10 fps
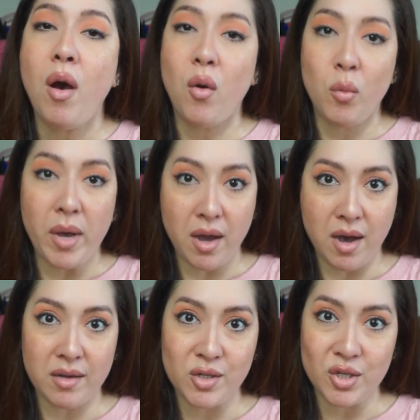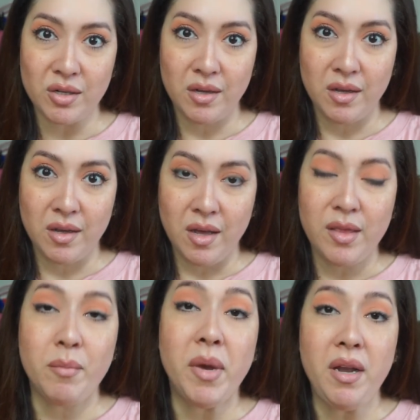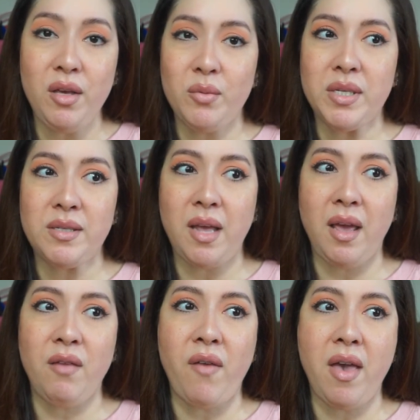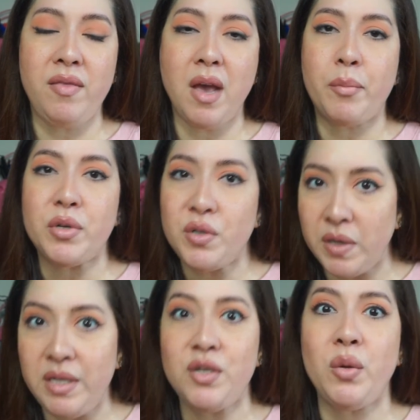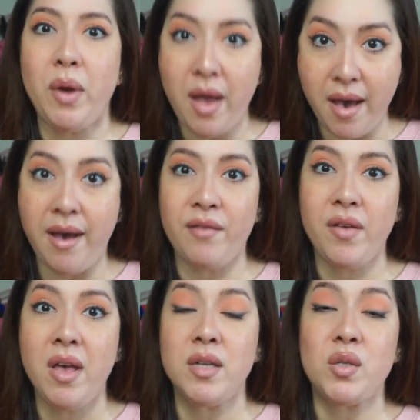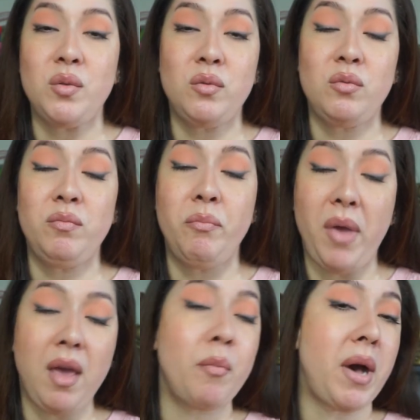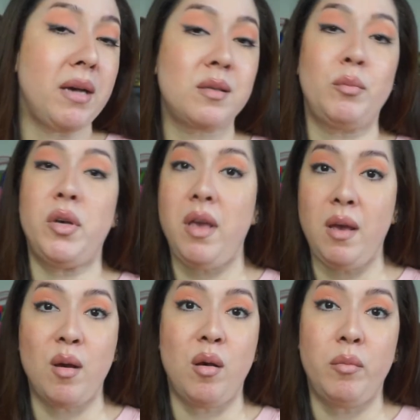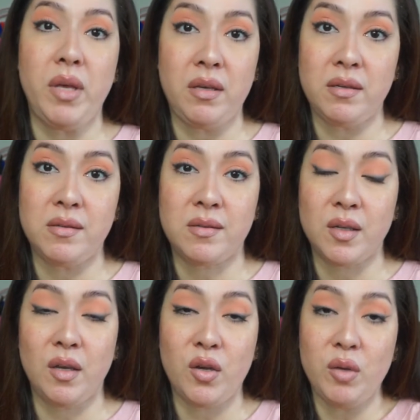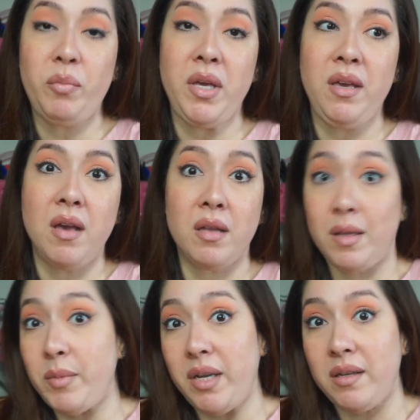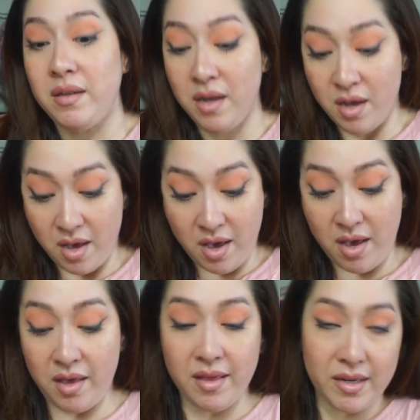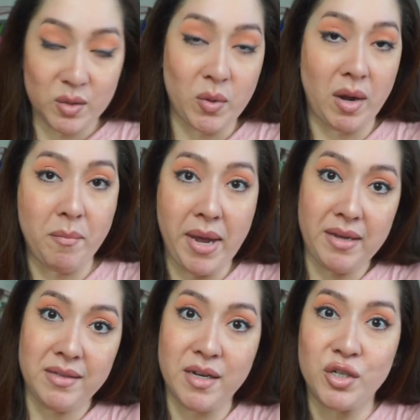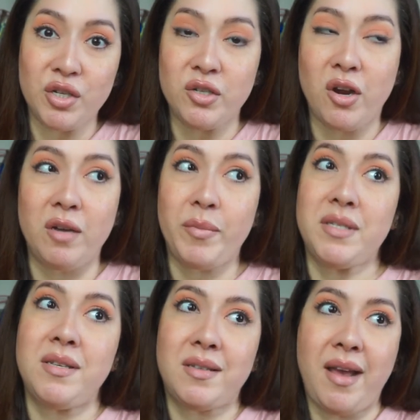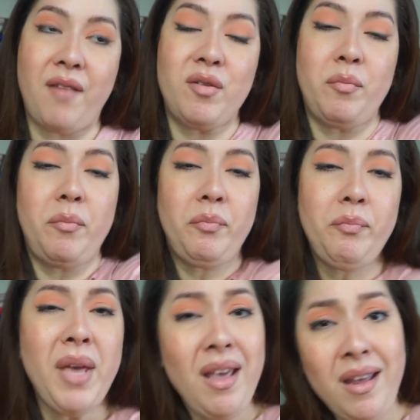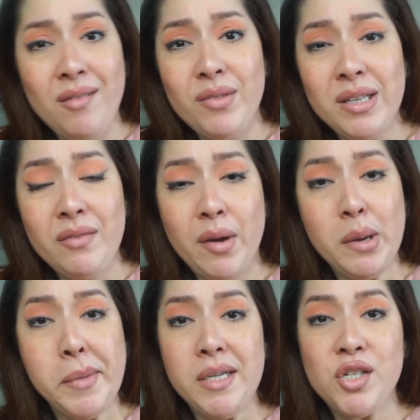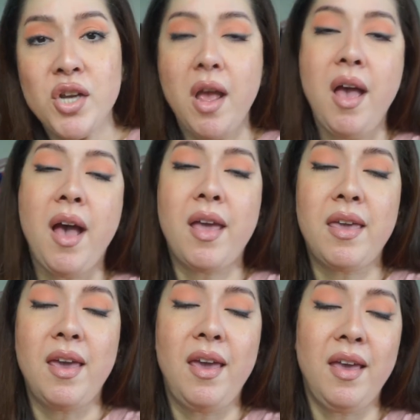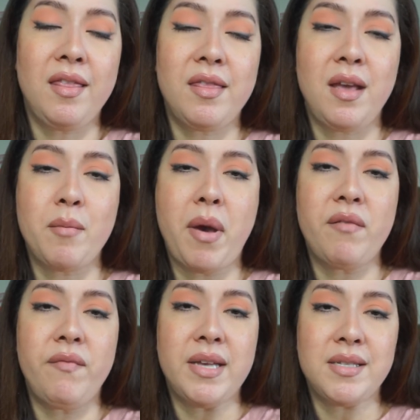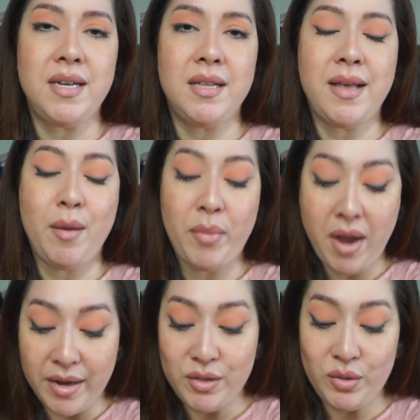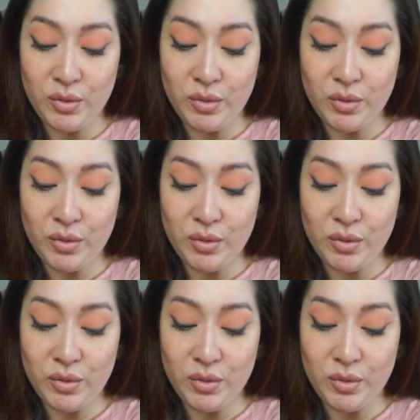oh my gosh, the money you would save and the opportunities you would have to make possible income could be unlimited. And that's what my intentions are. But since I haven't made really very much, I can't think about investing in that, but I